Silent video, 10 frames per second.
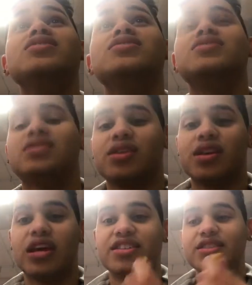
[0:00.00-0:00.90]
Yeah.
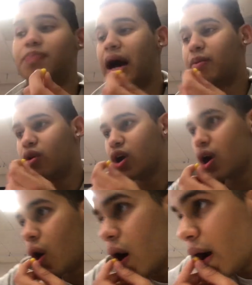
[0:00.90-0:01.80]
This is popcorn
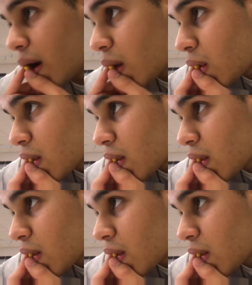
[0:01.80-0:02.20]
or